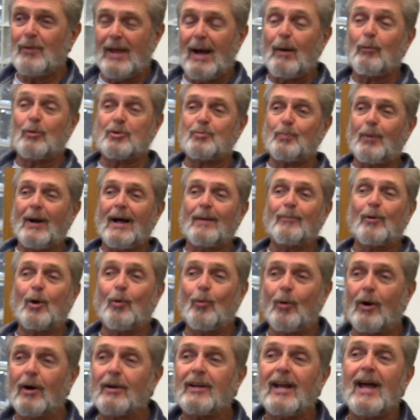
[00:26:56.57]
that was probably
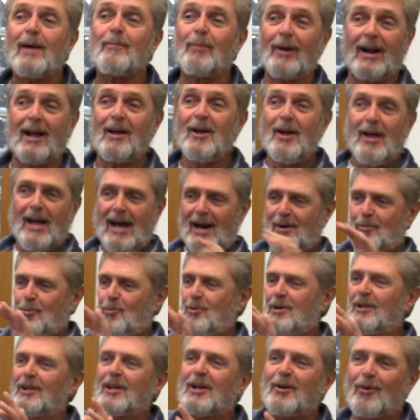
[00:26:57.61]
where it came, but it
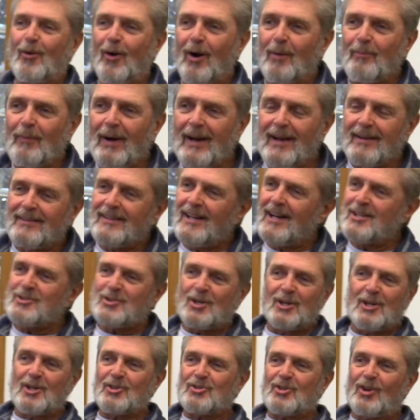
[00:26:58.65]
really caught my
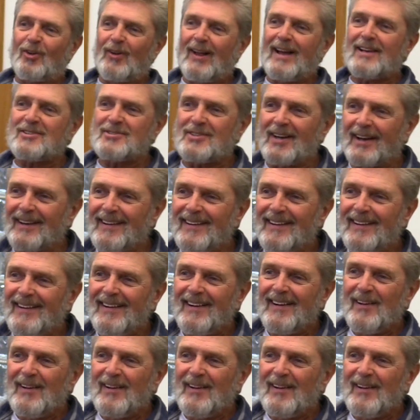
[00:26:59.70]
attention. It's classic.